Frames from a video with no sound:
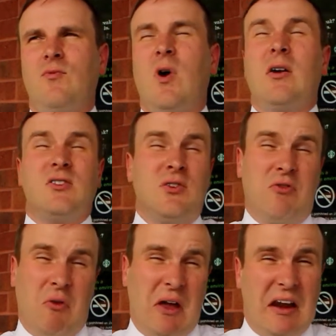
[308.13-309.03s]
want to
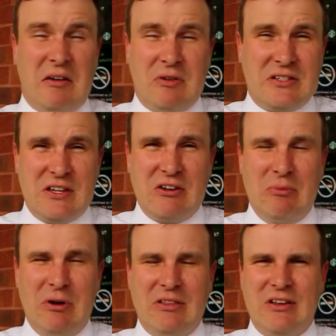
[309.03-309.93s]
have read every single
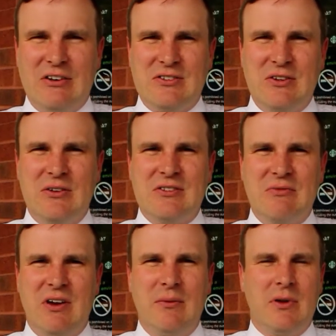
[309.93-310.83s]
book that our students
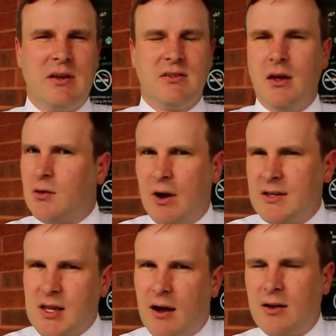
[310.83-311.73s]
have read, because
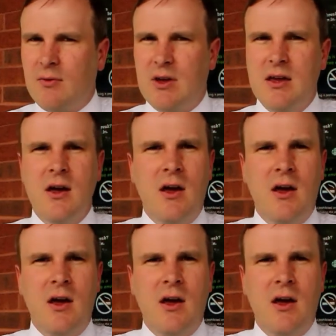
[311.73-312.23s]
otherwise how can we